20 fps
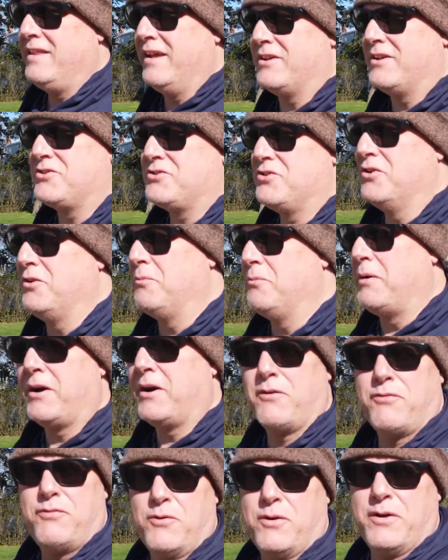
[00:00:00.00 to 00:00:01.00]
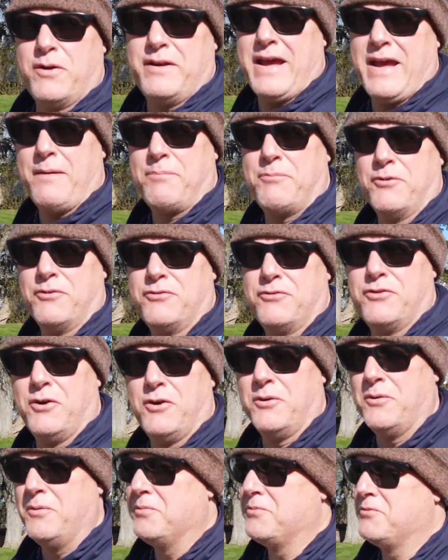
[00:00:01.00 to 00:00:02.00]
the external microphone adapter,
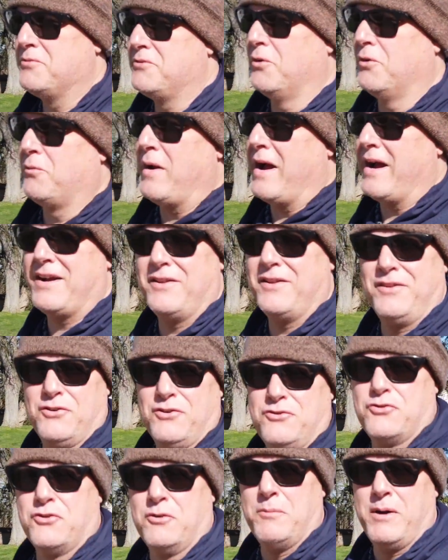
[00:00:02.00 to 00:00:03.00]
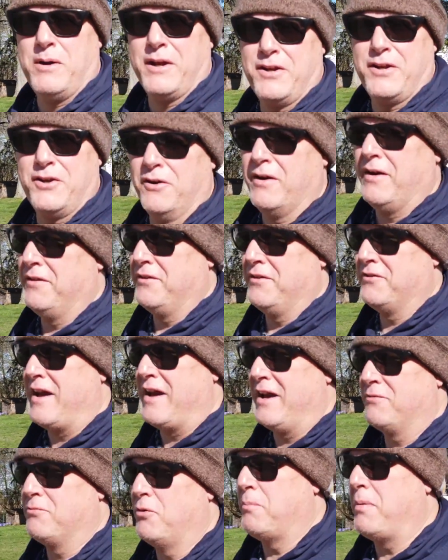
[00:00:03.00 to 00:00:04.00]
so still rocking the internal mic here on
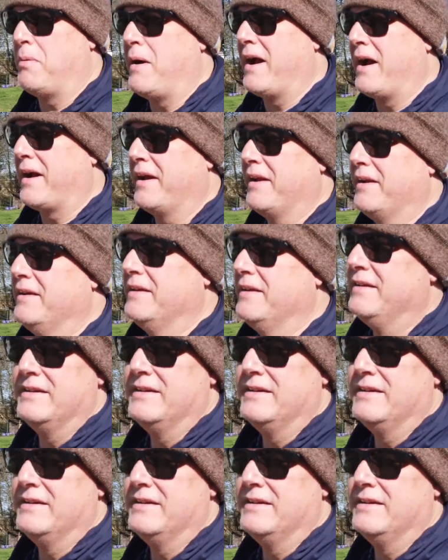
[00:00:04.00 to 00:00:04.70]
this Osmo Pocket.